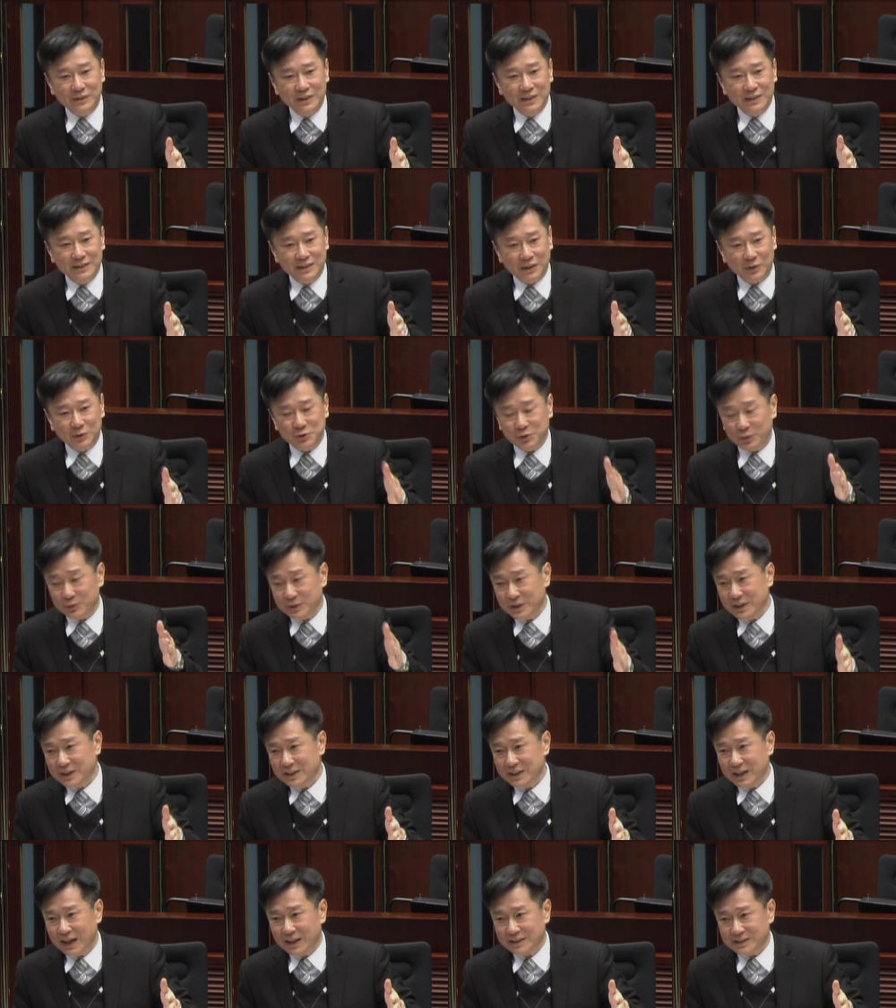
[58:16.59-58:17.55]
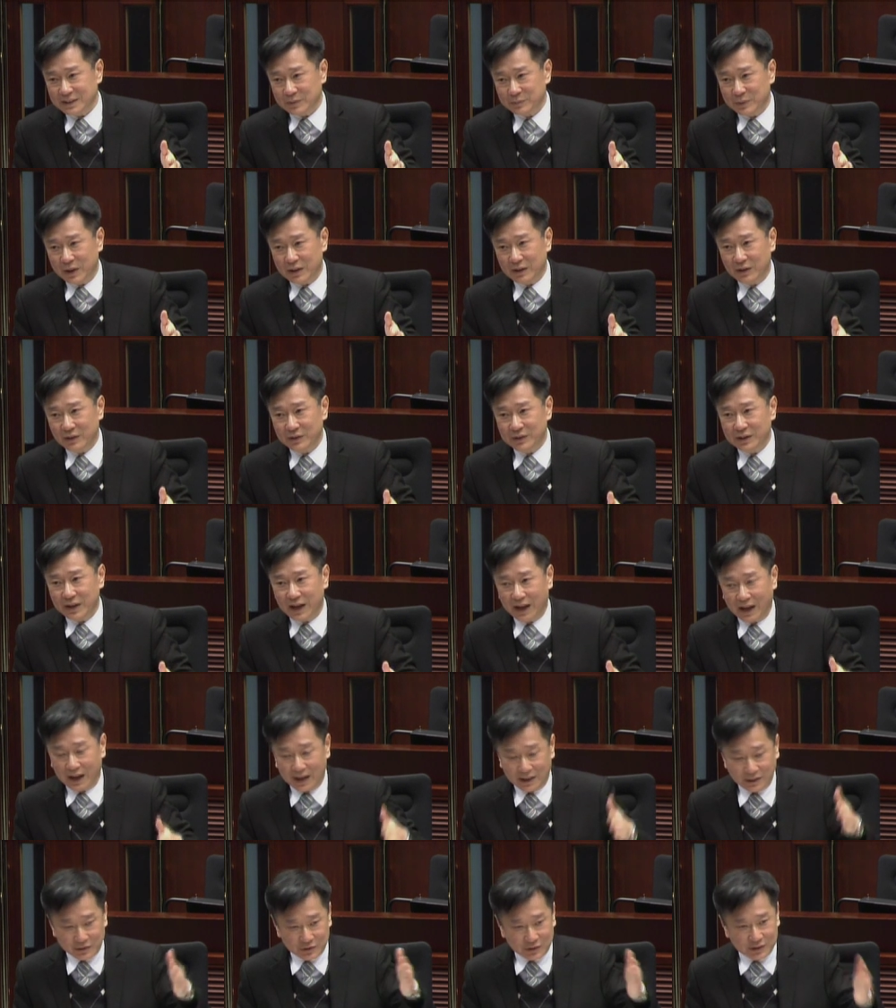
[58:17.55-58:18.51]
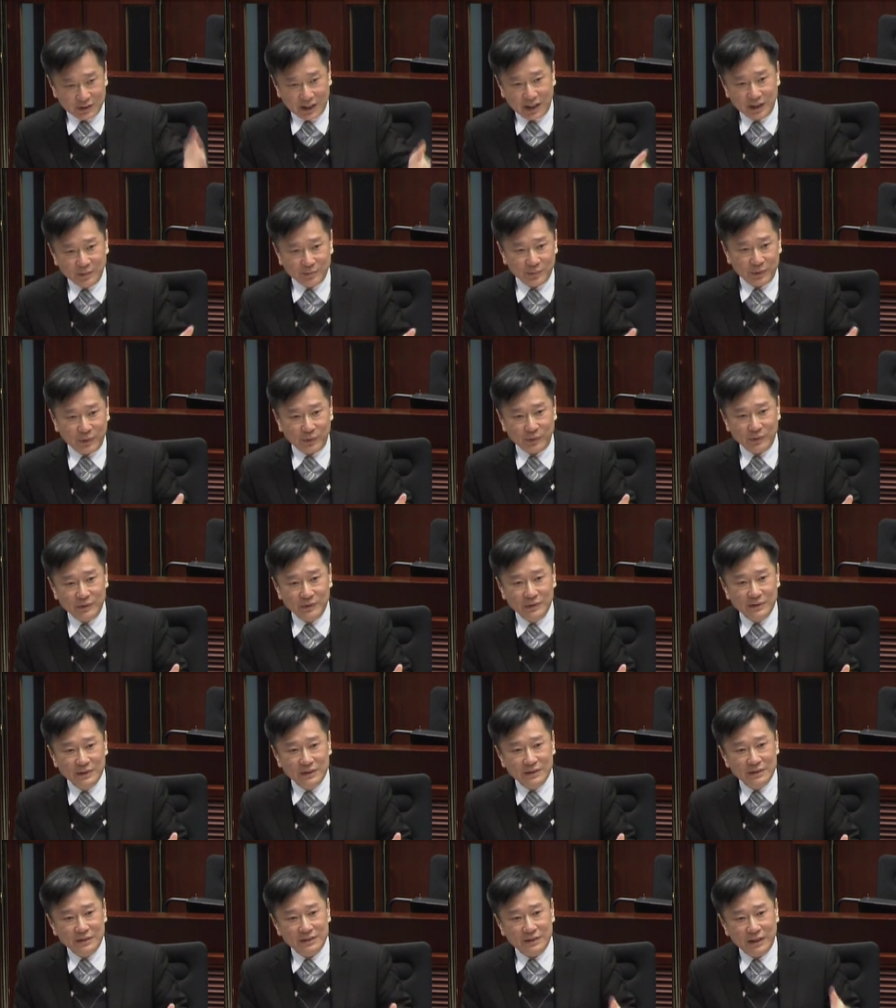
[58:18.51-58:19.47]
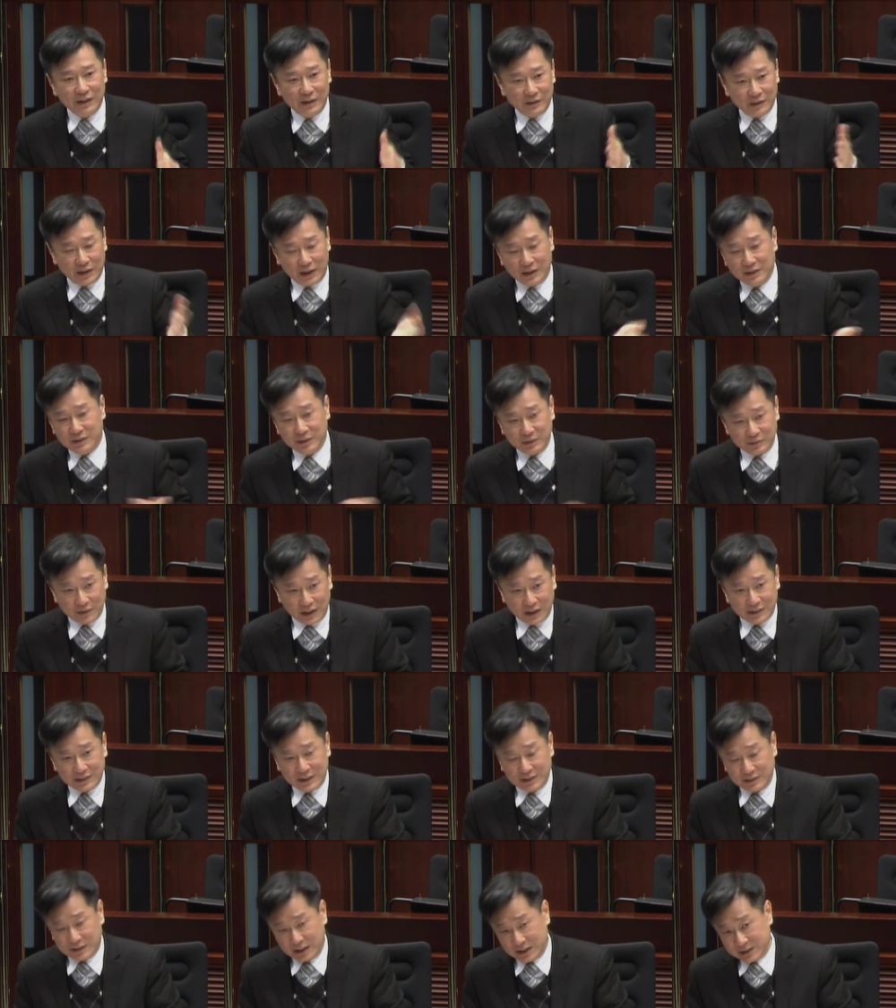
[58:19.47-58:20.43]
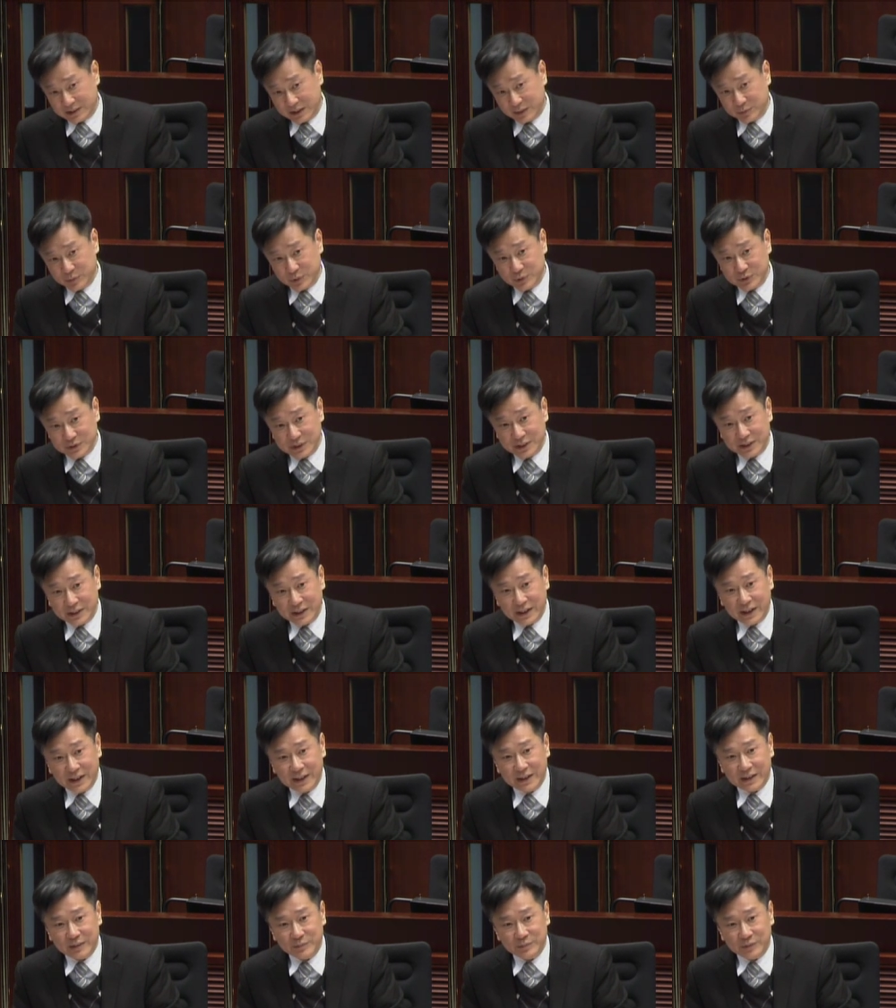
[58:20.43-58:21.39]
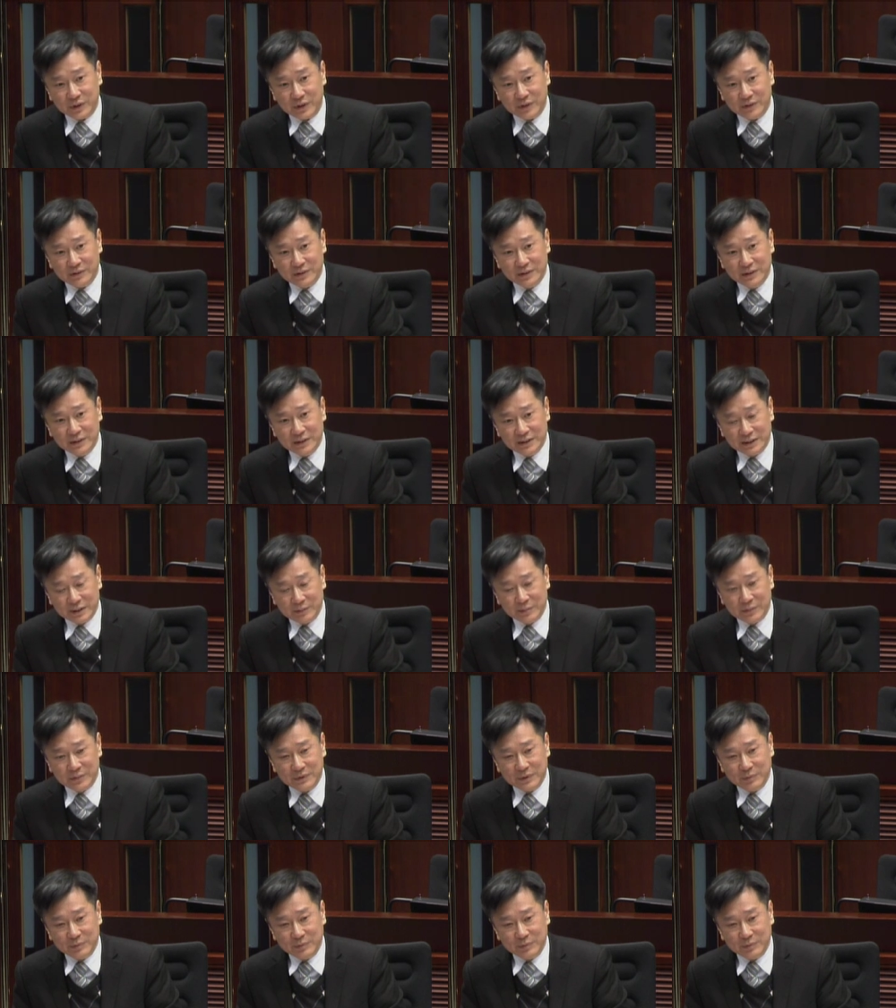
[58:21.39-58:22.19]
Perhaps we can take reference from that, uh, so that we will get some information as to uh,